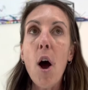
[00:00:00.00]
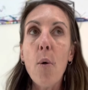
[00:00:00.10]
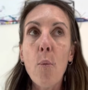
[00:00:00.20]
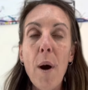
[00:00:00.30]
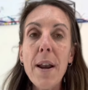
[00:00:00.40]

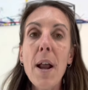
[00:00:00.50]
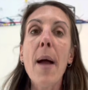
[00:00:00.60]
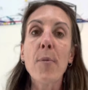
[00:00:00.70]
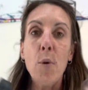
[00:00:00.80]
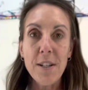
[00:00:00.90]
what
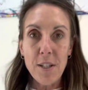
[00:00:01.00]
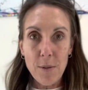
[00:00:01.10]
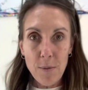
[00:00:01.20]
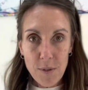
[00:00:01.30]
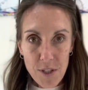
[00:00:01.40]
I'm going
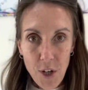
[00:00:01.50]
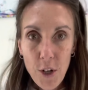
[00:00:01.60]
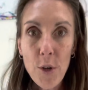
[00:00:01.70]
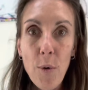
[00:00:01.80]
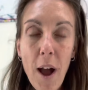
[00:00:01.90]
to
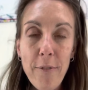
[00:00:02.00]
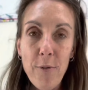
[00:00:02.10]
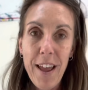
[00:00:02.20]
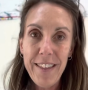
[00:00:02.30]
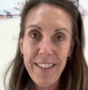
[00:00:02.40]
start you off
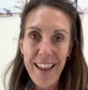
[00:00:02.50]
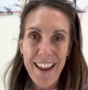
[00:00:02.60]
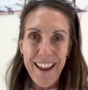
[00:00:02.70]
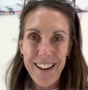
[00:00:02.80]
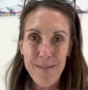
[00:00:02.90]
with
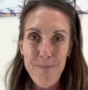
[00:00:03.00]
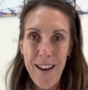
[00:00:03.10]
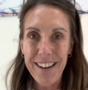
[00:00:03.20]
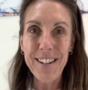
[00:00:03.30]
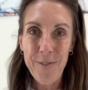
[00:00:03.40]
in
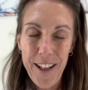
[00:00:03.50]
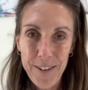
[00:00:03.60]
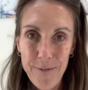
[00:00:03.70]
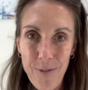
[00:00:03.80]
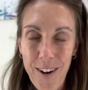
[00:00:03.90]
painting wild
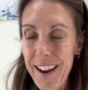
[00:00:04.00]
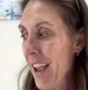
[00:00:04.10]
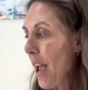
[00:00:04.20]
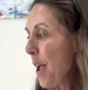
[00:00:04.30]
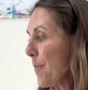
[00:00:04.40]
and free,
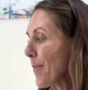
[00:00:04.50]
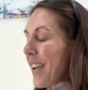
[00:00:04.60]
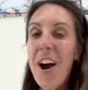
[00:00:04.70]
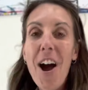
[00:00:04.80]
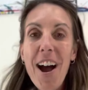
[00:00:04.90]

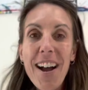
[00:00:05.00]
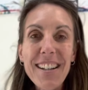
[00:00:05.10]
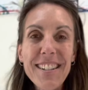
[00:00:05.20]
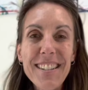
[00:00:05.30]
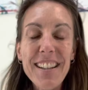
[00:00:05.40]

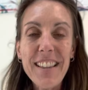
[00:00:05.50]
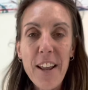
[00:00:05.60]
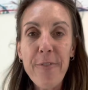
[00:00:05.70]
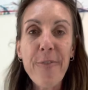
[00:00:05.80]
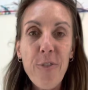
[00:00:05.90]
because they
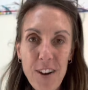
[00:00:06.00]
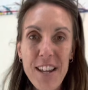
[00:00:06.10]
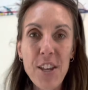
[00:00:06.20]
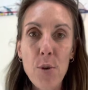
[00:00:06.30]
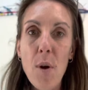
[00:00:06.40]
free
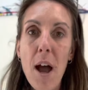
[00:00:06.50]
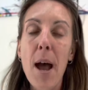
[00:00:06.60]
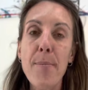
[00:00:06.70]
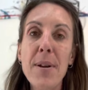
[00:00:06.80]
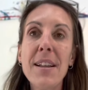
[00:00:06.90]
you
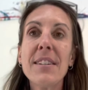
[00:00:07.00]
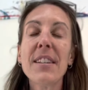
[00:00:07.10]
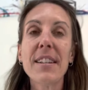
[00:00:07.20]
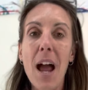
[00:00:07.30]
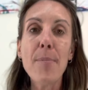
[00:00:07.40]
up
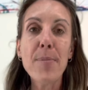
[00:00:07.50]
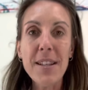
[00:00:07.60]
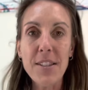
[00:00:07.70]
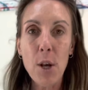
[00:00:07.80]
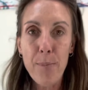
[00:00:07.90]
to not be
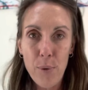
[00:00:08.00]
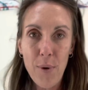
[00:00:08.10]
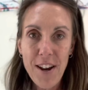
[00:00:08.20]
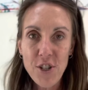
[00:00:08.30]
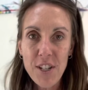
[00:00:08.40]
so
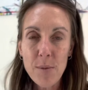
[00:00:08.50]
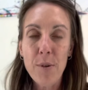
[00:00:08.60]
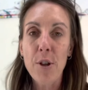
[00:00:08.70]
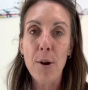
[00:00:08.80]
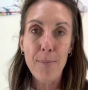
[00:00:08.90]
precious
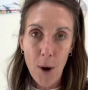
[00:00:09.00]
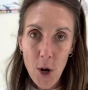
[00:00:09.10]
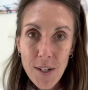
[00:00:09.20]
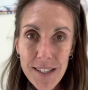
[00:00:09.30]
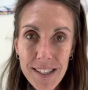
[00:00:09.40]
with your
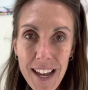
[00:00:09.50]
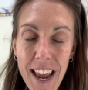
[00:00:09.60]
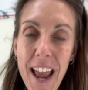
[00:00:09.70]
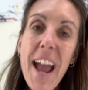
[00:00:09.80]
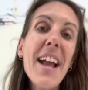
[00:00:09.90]
marks
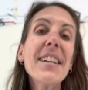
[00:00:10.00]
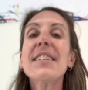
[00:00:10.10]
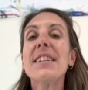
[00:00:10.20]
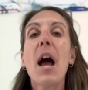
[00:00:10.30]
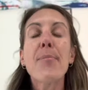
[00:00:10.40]
and to
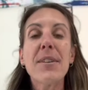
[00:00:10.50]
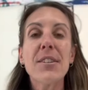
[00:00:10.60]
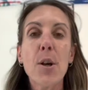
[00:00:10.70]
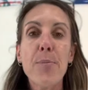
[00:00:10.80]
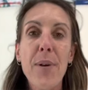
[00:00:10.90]
not be
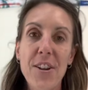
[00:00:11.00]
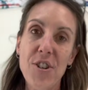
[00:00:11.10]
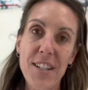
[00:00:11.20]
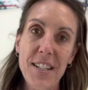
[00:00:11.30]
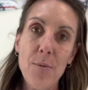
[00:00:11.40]
so
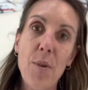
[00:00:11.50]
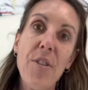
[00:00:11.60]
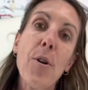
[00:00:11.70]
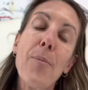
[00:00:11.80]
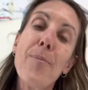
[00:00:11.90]
precious
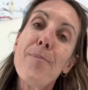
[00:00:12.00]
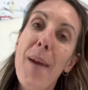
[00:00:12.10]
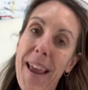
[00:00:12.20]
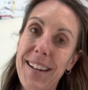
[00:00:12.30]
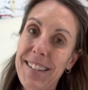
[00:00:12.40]
with your
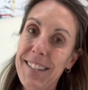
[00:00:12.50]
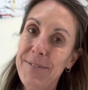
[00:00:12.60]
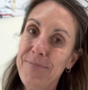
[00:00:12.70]
paint.